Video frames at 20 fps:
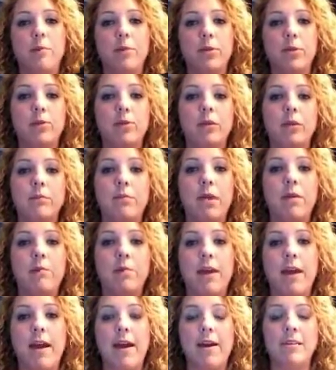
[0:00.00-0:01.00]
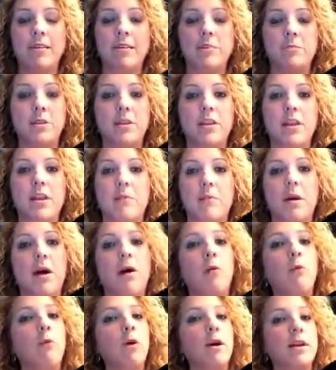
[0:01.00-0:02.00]
You could maybe ask them to think
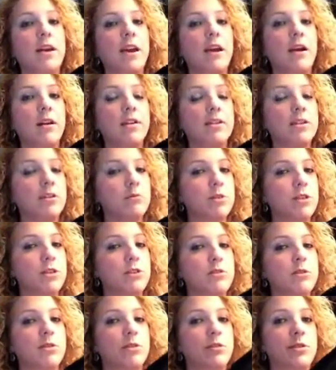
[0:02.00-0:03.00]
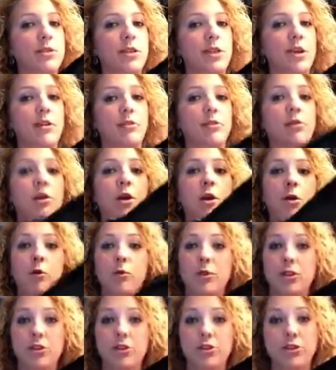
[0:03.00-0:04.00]
about what character would you associate
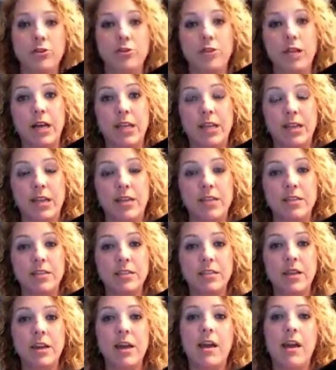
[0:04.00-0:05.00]
with a shoe like this,